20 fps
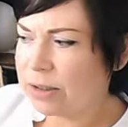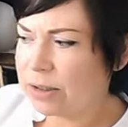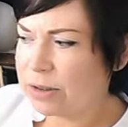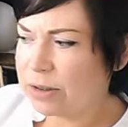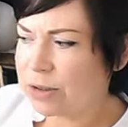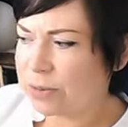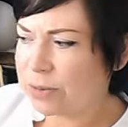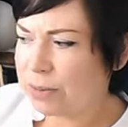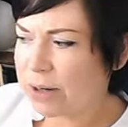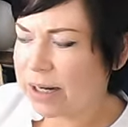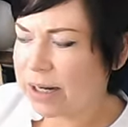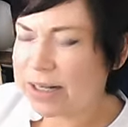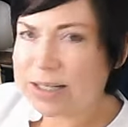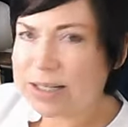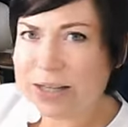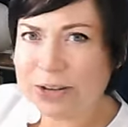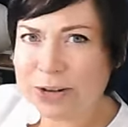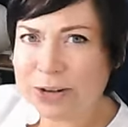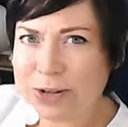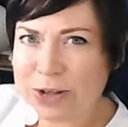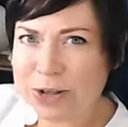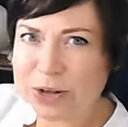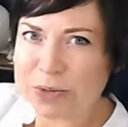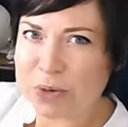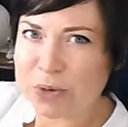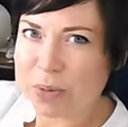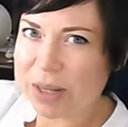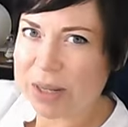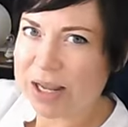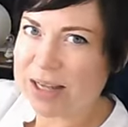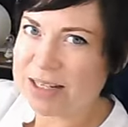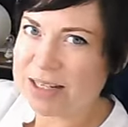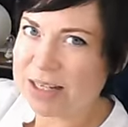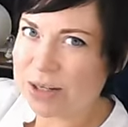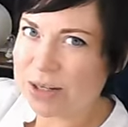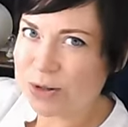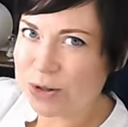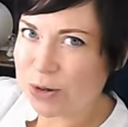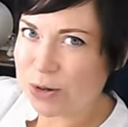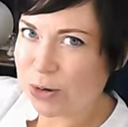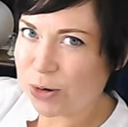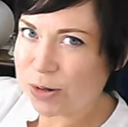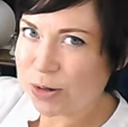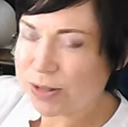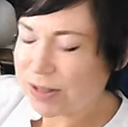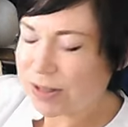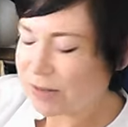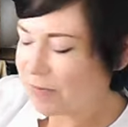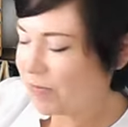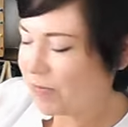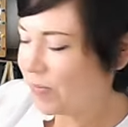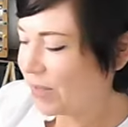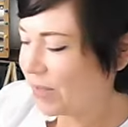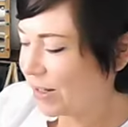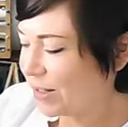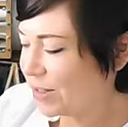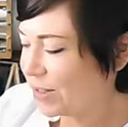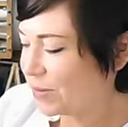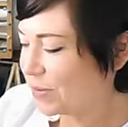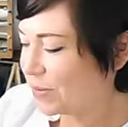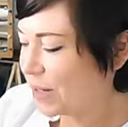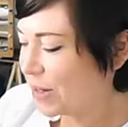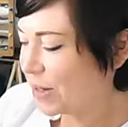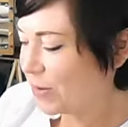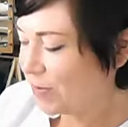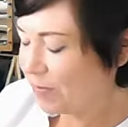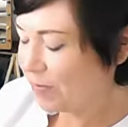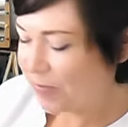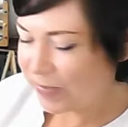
surprisingly soon we'll be heading into autumn as well.